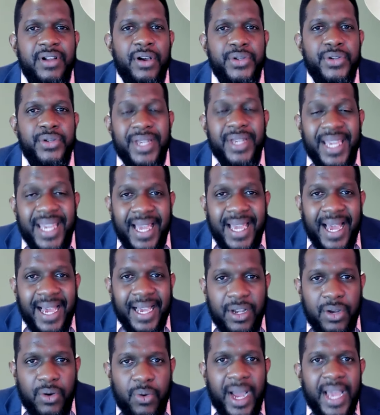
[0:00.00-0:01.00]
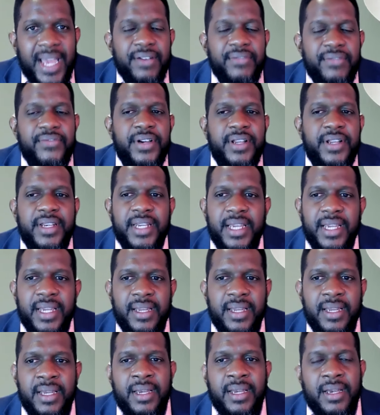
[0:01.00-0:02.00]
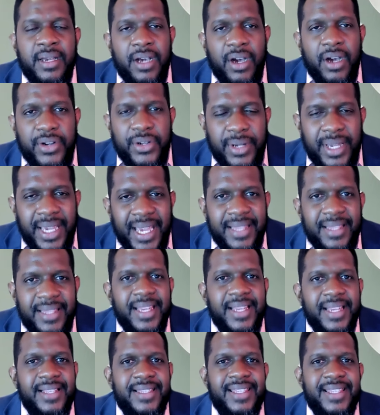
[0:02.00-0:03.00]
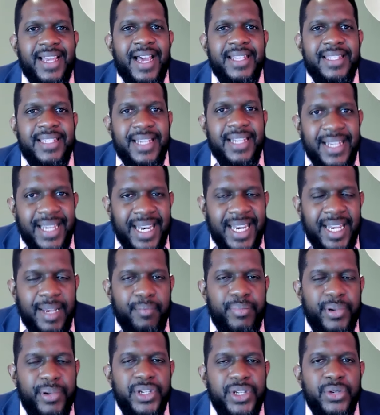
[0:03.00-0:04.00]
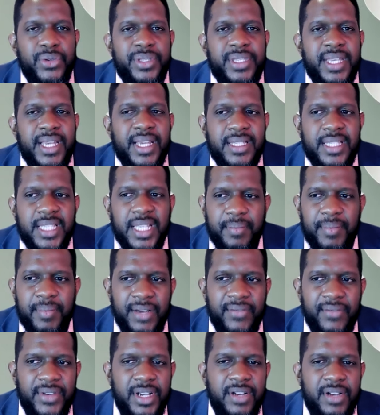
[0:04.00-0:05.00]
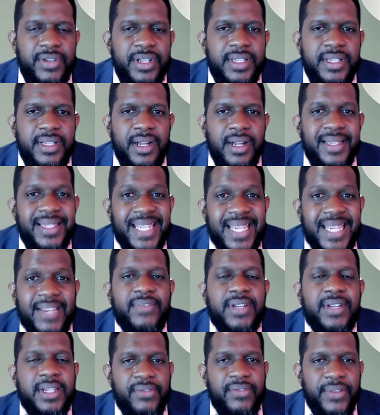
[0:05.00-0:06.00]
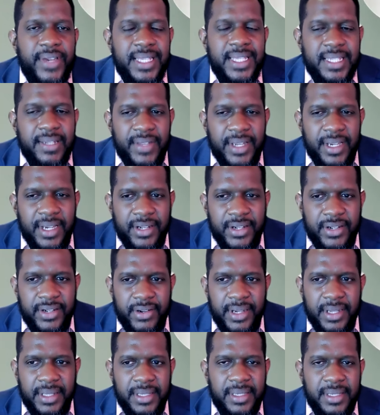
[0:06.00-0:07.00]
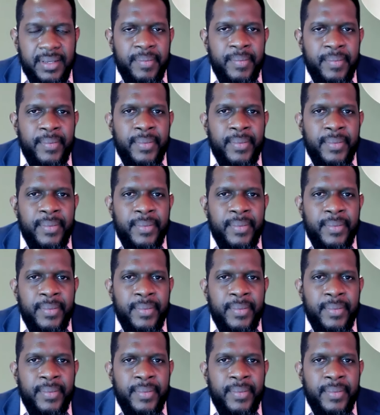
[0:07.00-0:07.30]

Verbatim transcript: How do you acquire funding? How do you get things started and get them producing some level of results, even in the face of the constraints?